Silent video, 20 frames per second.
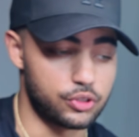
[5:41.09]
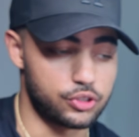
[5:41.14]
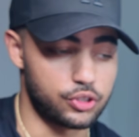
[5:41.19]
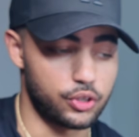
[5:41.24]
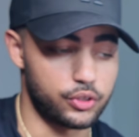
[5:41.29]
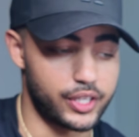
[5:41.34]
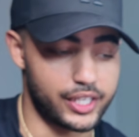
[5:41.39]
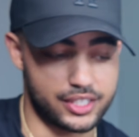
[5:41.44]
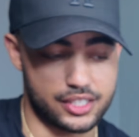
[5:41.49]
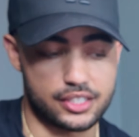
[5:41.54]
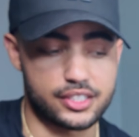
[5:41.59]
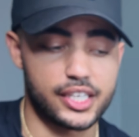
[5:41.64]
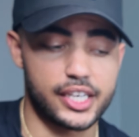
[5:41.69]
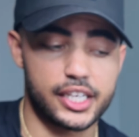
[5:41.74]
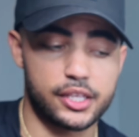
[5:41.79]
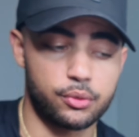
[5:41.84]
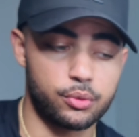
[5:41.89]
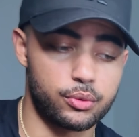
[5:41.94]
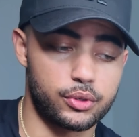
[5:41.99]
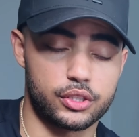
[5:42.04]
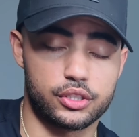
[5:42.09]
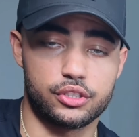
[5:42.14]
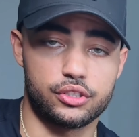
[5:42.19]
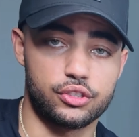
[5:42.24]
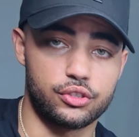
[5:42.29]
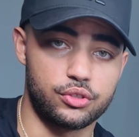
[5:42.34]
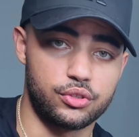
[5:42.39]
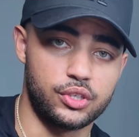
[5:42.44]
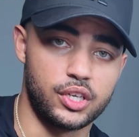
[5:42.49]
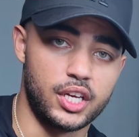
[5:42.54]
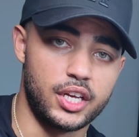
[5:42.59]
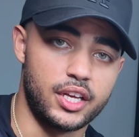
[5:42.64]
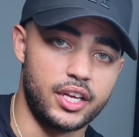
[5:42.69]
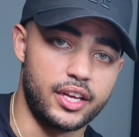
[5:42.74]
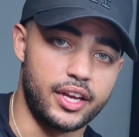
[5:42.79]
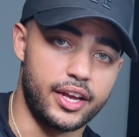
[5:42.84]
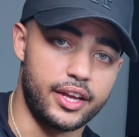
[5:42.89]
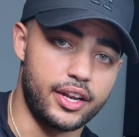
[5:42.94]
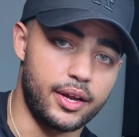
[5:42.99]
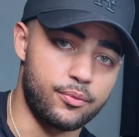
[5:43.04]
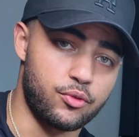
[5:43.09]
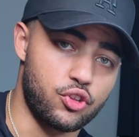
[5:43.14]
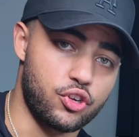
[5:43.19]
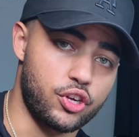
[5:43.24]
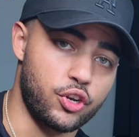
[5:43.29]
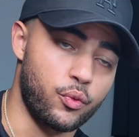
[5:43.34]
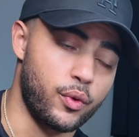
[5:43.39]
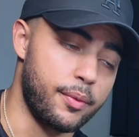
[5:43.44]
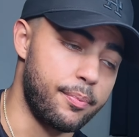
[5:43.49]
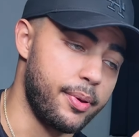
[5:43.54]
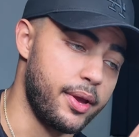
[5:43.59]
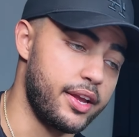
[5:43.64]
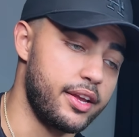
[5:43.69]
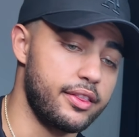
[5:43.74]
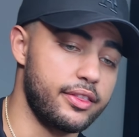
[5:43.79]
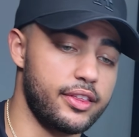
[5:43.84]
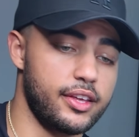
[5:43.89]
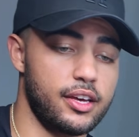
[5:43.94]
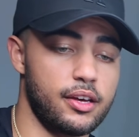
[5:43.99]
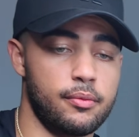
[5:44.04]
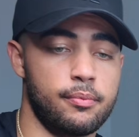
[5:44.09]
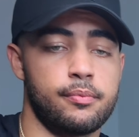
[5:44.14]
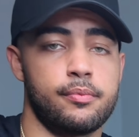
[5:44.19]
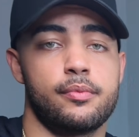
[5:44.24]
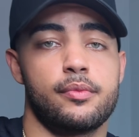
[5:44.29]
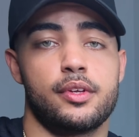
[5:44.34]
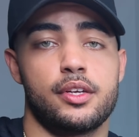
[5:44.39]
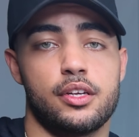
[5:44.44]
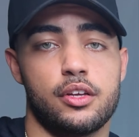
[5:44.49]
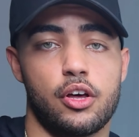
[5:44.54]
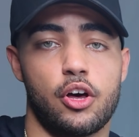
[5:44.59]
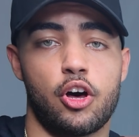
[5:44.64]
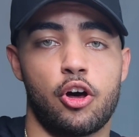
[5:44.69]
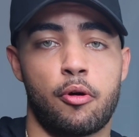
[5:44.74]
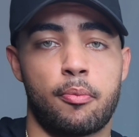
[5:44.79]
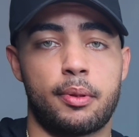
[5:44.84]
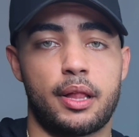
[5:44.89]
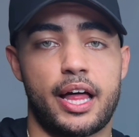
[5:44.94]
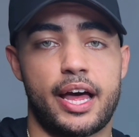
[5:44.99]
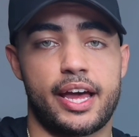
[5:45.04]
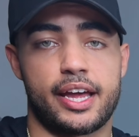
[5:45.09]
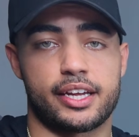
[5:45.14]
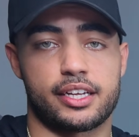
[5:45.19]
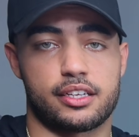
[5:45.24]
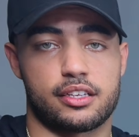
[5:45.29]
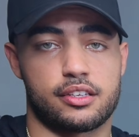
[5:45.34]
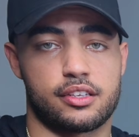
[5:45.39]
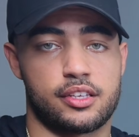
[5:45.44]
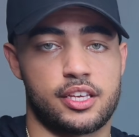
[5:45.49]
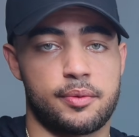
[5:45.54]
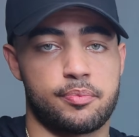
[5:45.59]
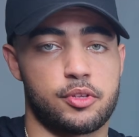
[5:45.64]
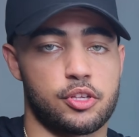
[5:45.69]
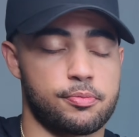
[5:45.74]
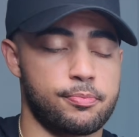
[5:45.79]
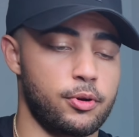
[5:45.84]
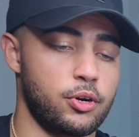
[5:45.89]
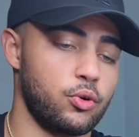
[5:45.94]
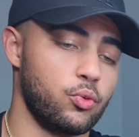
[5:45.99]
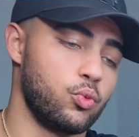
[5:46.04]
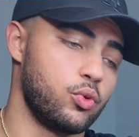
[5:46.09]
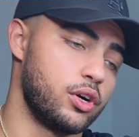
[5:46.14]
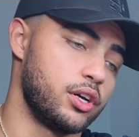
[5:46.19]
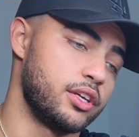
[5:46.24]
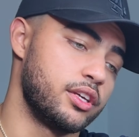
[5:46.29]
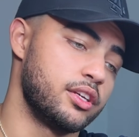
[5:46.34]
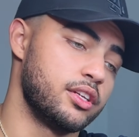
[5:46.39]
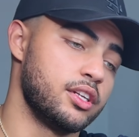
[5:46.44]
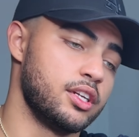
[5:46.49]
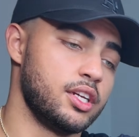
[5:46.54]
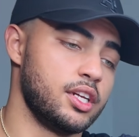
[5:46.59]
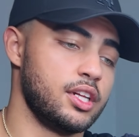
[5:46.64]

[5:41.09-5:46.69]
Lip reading: So that's exactly what we're gonna do, and I'm just gonna repaint them all black, keep this part white,